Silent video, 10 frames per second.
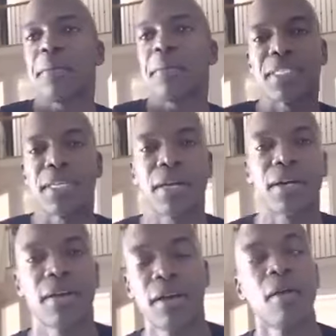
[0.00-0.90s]
is in there.
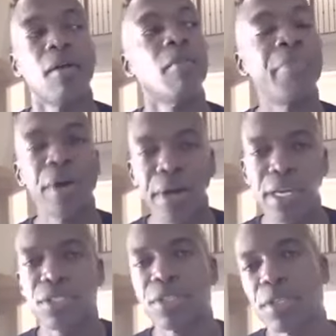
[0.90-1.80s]
built
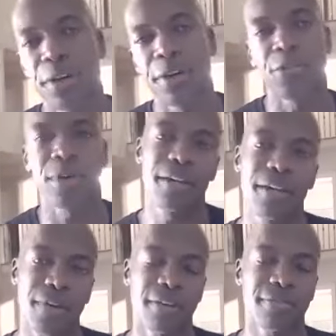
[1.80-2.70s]
into your
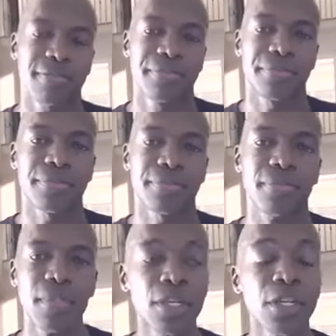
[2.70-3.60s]
3495.
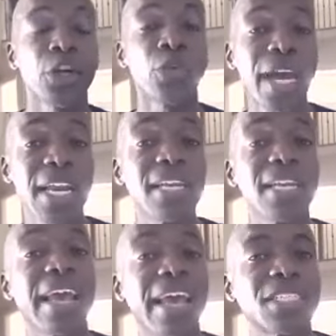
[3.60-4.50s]
Credit
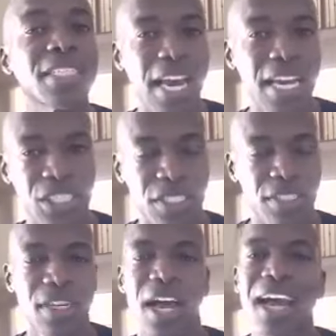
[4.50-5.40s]
education.
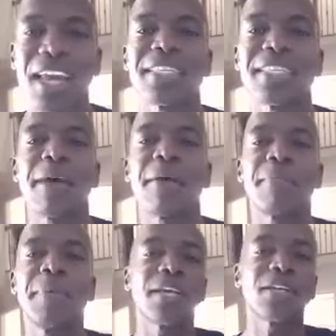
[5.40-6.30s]
How to get that
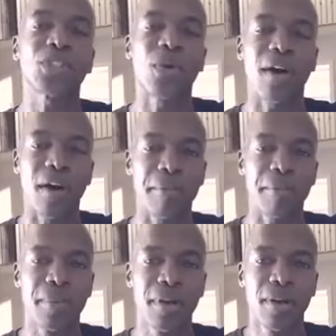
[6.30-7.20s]
Beacon score up.
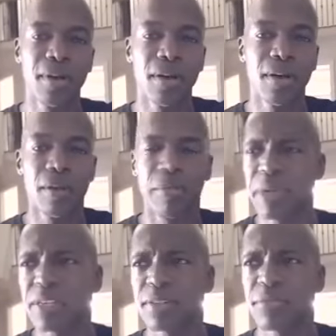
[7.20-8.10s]

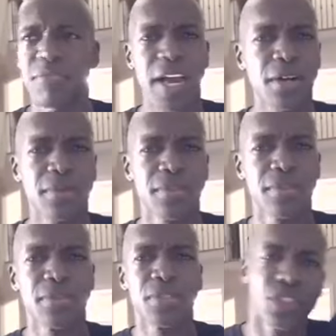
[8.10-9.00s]
Beacon, FICO,
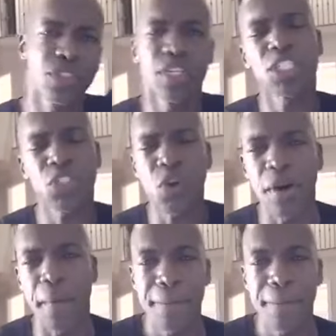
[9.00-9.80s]
get your score up.